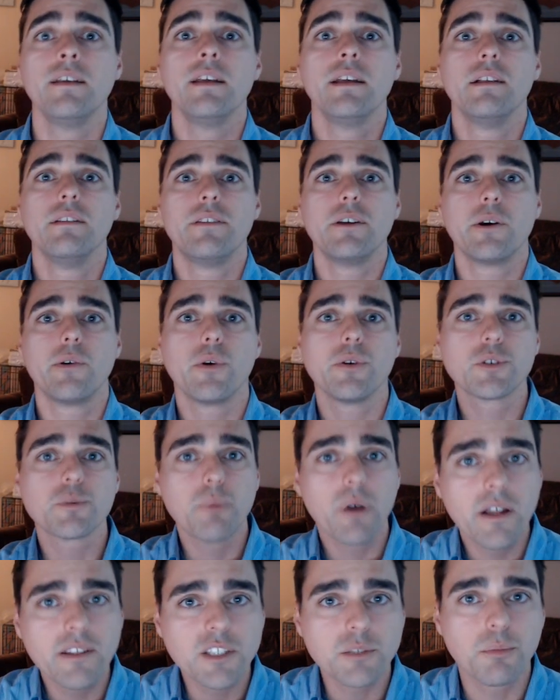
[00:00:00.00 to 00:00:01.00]
that are
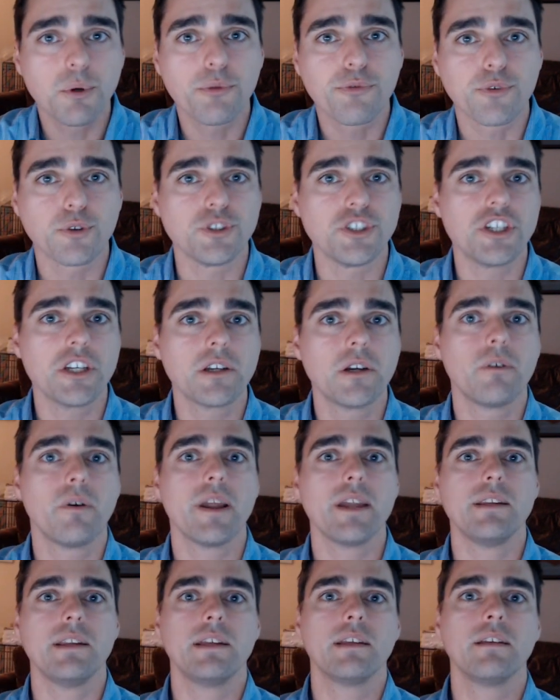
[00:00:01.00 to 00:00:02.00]
responsible for
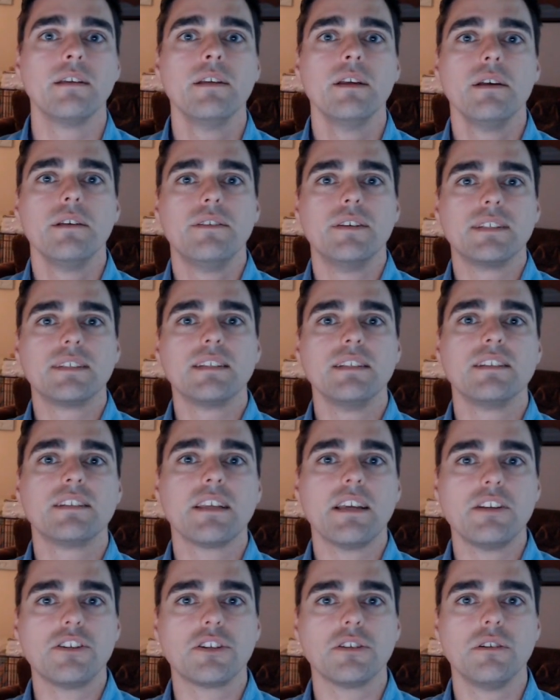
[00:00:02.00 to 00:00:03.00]
generating the
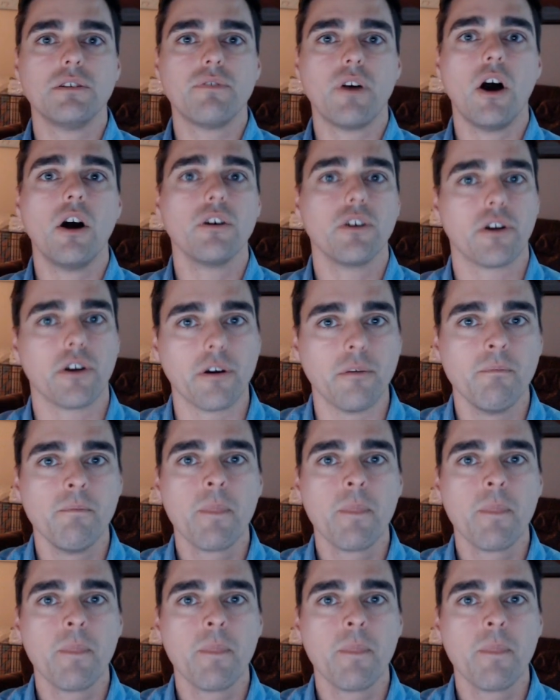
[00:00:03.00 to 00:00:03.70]
sensation of hunger.